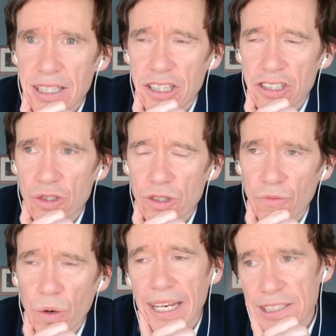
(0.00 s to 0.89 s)
the sort
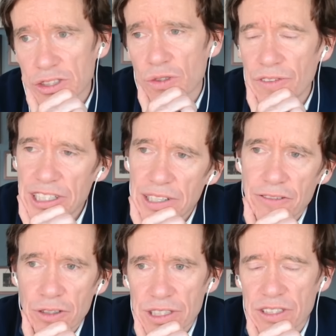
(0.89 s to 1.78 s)
of, well, it's all very
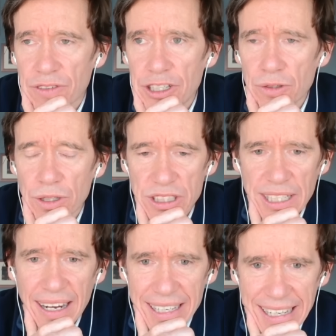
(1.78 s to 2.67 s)
difficult and it's very
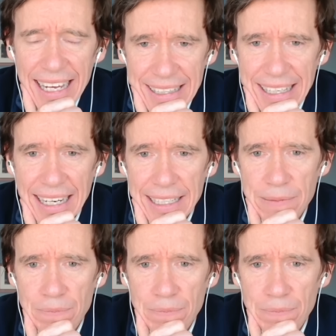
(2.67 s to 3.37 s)
nuanced. I get that.